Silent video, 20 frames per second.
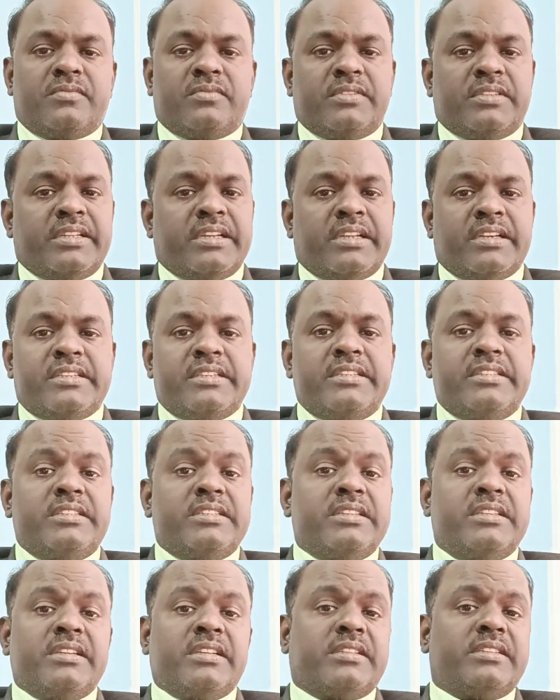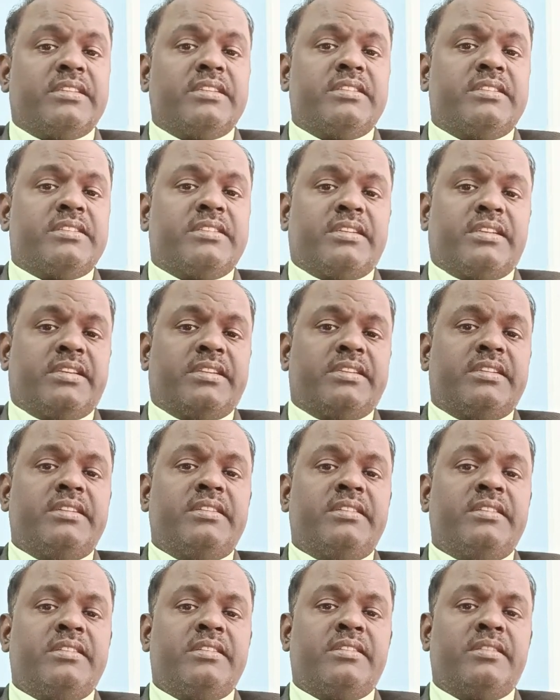there is nothing any
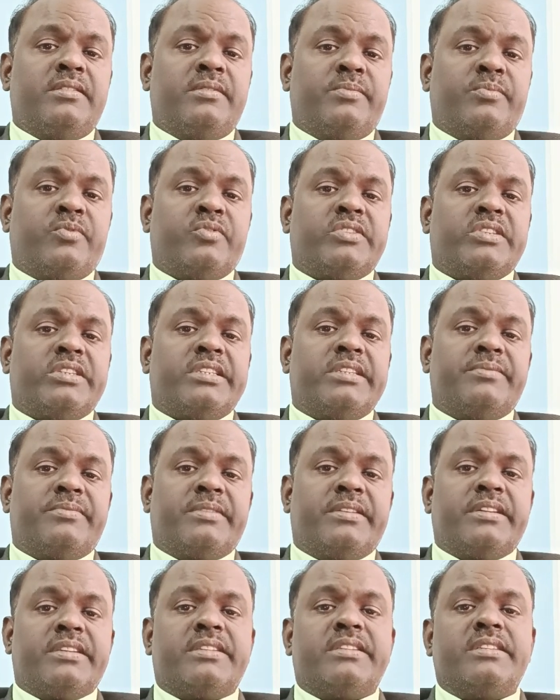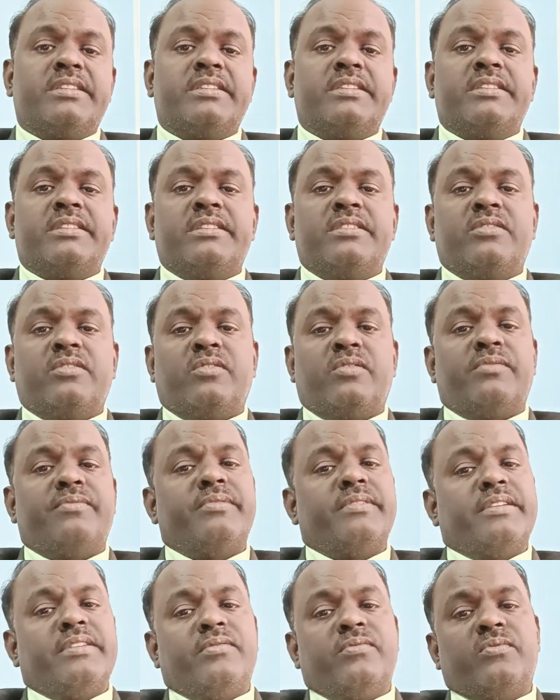positive cases of
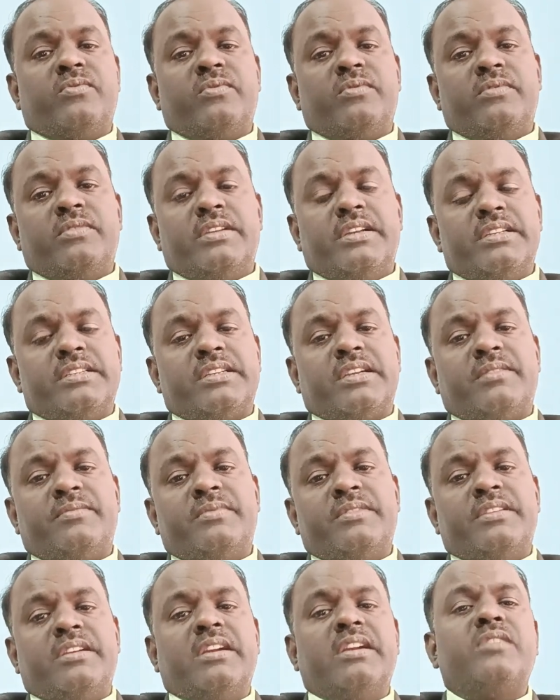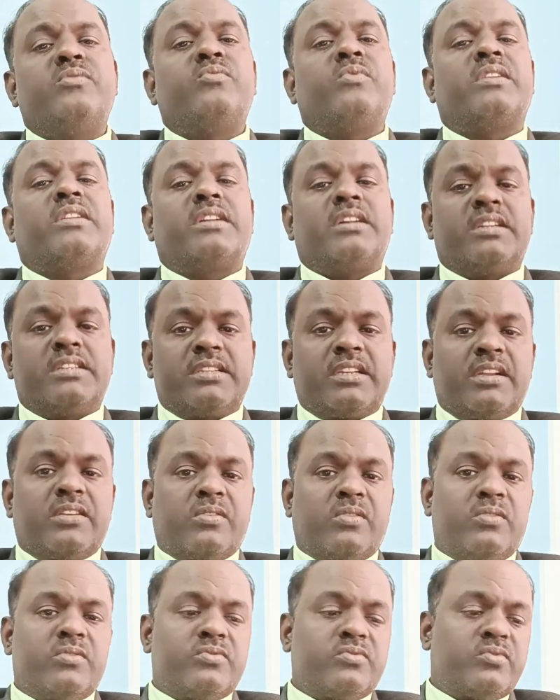HIV, and workers are
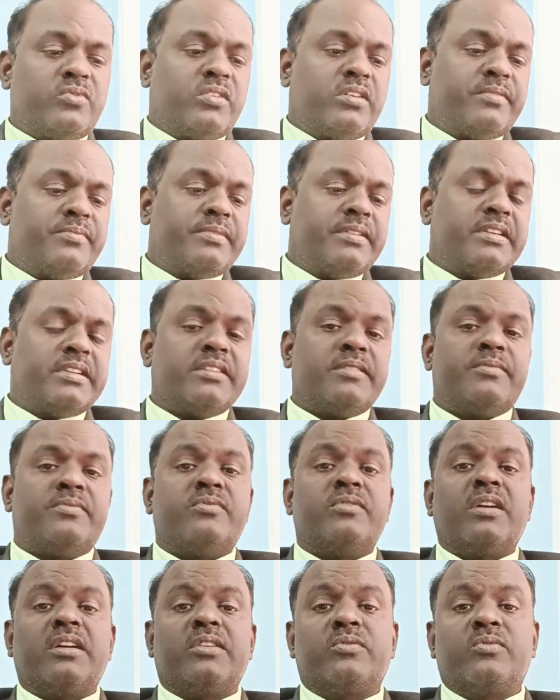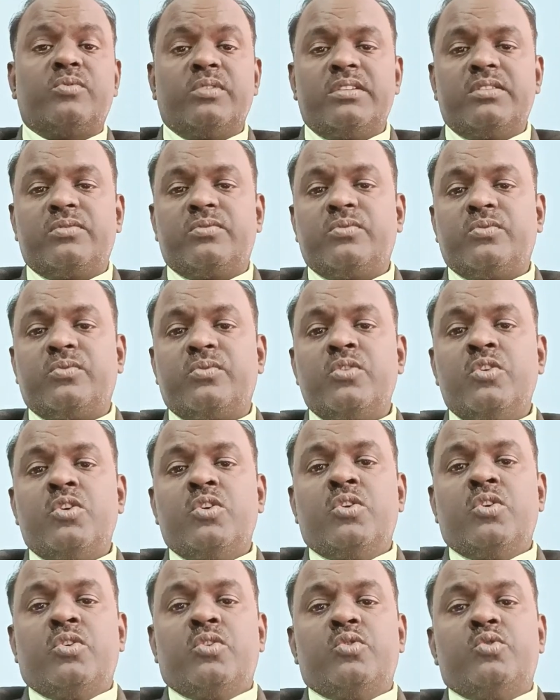also aware. If you are going to
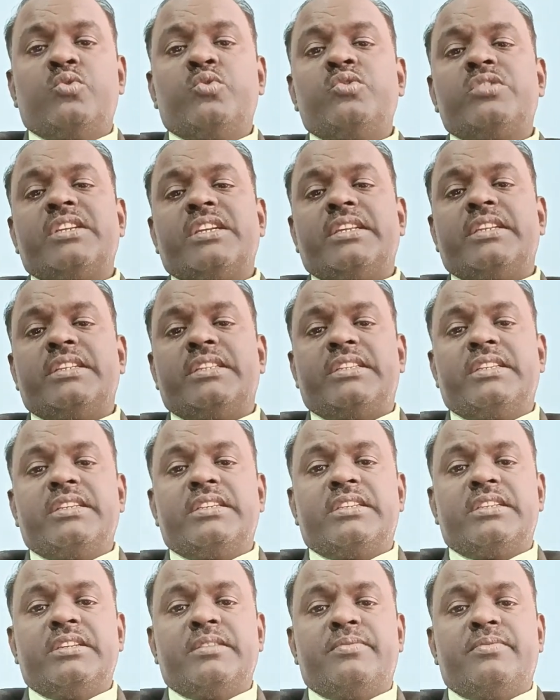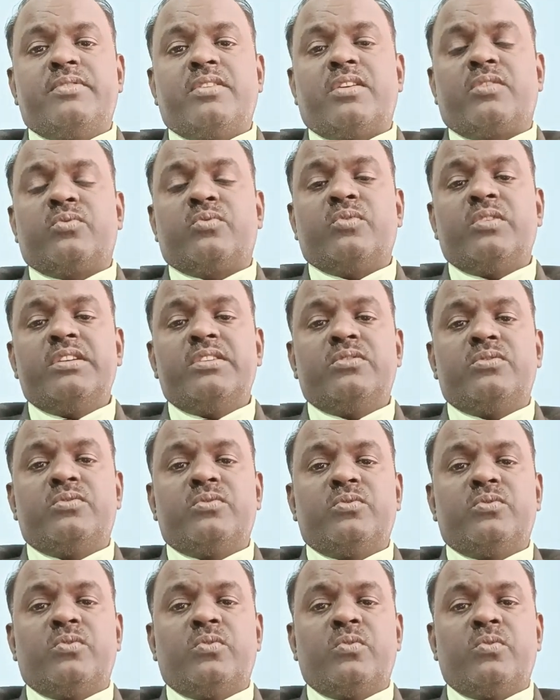use anything, if you are going
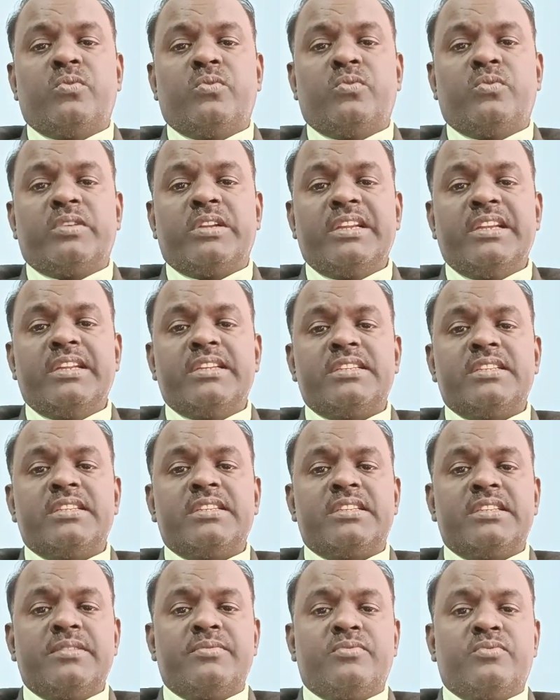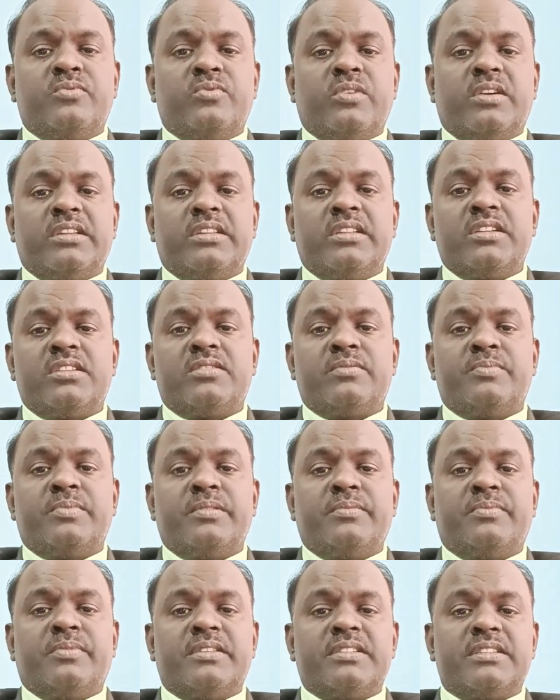to relationship to others
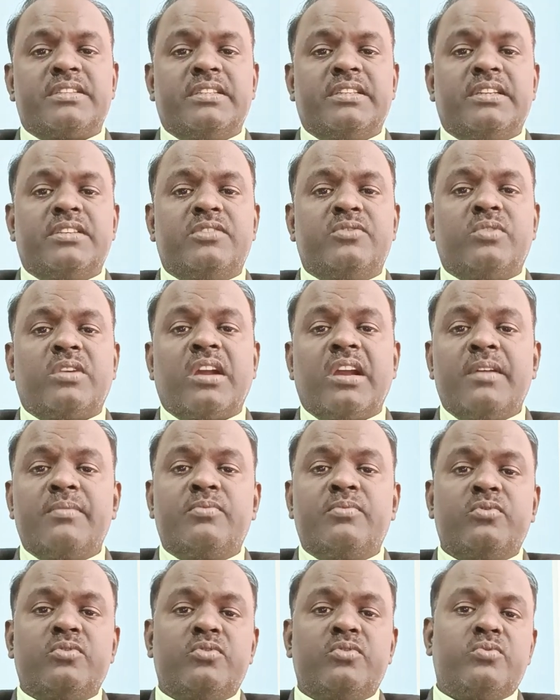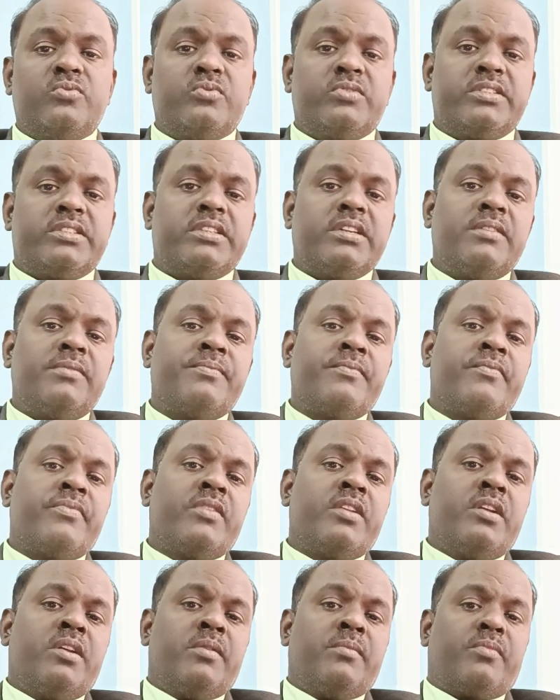people, then you have to use the
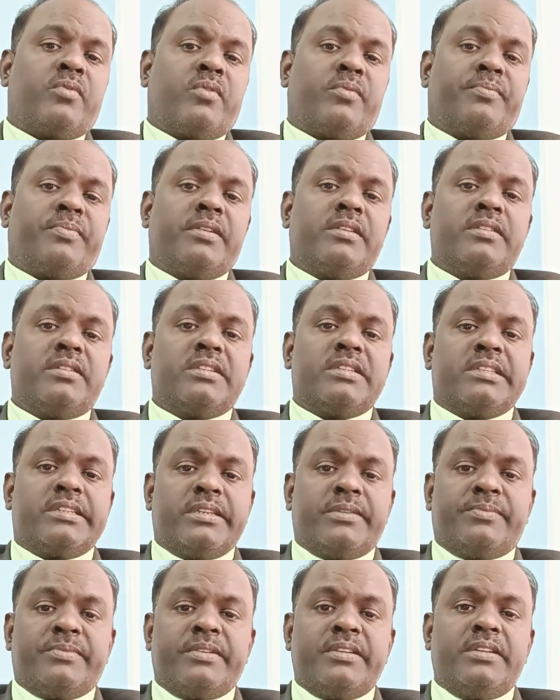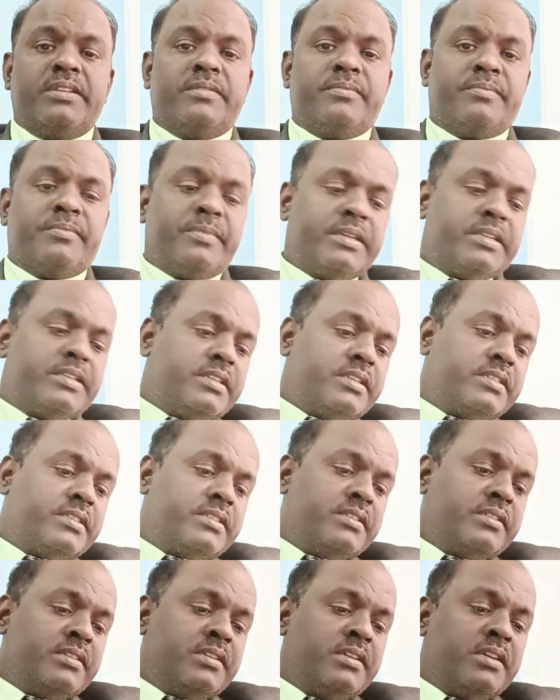proper safety measures.